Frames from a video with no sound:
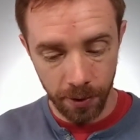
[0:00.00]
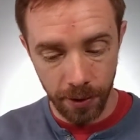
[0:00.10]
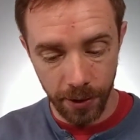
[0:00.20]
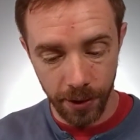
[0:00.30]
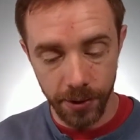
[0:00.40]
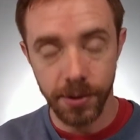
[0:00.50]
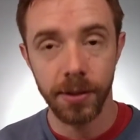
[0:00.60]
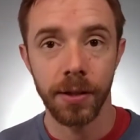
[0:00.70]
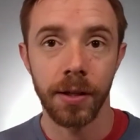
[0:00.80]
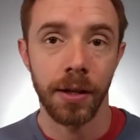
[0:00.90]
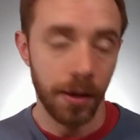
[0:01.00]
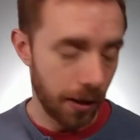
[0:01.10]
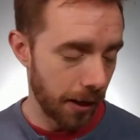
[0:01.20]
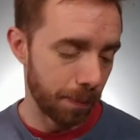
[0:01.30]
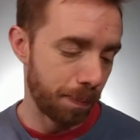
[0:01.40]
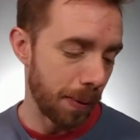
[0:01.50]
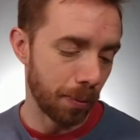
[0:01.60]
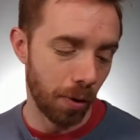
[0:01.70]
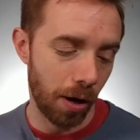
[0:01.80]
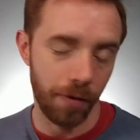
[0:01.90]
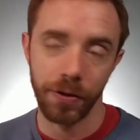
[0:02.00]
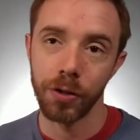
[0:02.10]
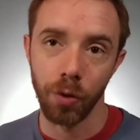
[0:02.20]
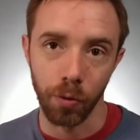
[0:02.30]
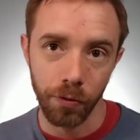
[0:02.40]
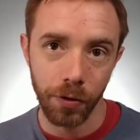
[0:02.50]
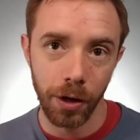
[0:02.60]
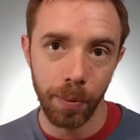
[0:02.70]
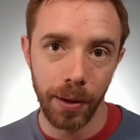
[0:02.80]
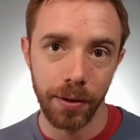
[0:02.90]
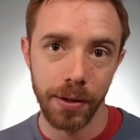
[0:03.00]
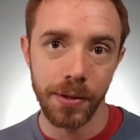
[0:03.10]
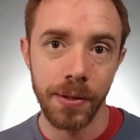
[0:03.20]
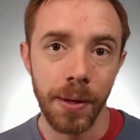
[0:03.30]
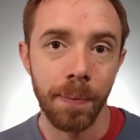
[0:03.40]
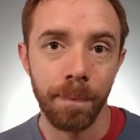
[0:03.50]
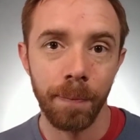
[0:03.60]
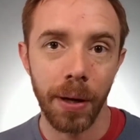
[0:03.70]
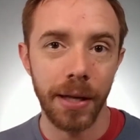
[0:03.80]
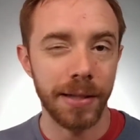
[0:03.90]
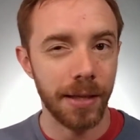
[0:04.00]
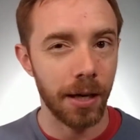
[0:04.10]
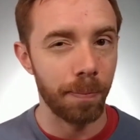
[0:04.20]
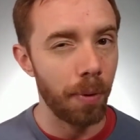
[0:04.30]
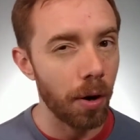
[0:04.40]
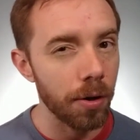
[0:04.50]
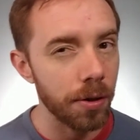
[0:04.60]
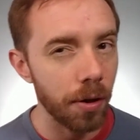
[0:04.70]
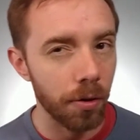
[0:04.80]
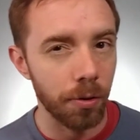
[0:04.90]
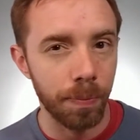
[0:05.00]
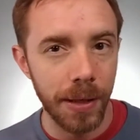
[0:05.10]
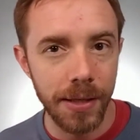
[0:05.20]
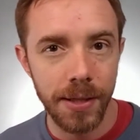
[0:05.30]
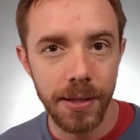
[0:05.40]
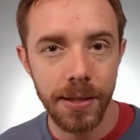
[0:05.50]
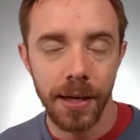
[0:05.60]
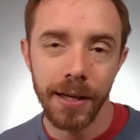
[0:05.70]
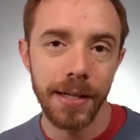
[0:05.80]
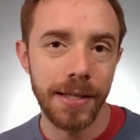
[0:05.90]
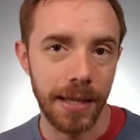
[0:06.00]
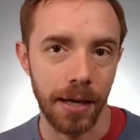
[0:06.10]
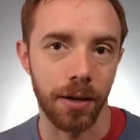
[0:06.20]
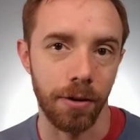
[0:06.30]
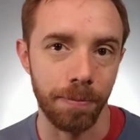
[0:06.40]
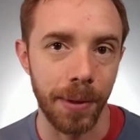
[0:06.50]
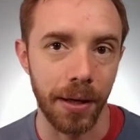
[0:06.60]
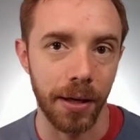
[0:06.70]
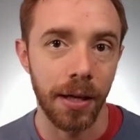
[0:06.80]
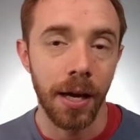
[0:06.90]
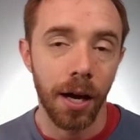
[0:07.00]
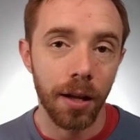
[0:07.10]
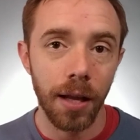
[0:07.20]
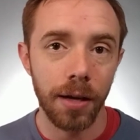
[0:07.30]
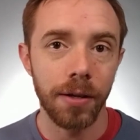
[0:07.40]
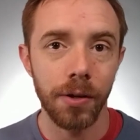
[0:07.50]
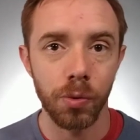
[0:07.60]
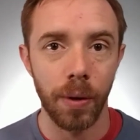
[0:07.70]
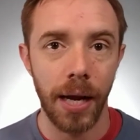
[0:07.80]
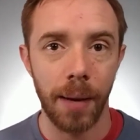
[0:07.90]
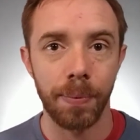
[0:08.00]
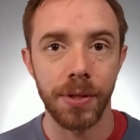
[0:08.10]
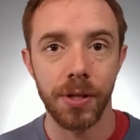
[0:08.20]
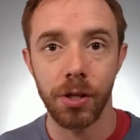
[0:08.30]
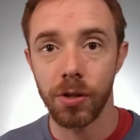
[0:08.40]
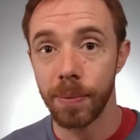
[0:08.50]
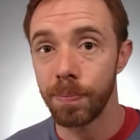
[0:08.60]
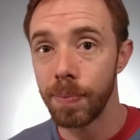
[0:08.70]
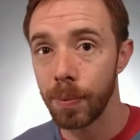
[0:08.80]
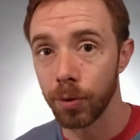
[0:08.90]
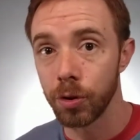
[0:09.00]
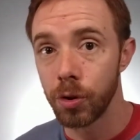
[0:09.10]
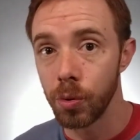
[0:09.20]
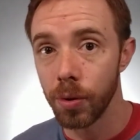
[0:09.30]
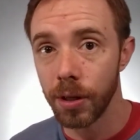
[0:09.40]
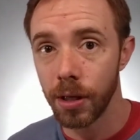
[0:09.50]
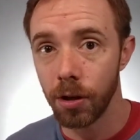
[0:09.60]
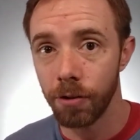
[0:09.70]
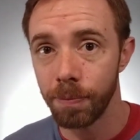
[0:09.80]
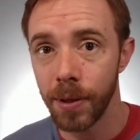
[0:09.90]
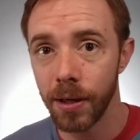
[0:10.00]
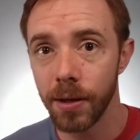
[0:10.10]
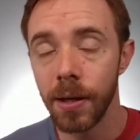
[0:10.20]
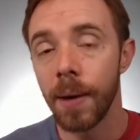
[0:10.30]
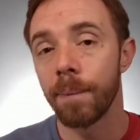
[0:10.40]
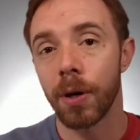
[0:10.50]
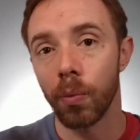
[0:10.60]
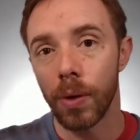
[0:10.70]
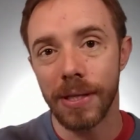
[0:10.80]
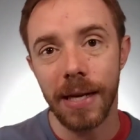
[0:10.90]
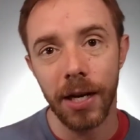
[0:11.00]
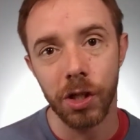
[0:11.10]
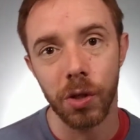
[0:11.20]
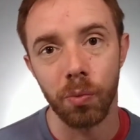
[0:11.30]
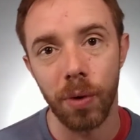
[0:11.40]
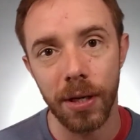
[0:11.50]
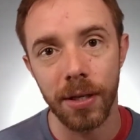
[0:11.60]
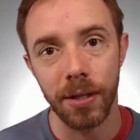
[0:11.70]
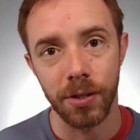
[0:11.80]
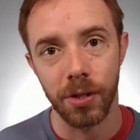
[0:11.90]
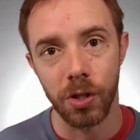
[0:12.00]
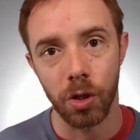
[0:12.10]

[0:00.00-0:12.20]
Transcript: The next, and people often don't forget about this, but it's kind of part of the other pieces, is the kickoff meeting. A lot of times what happens is that people do the kickoff meeting, but it wasn't actually written into the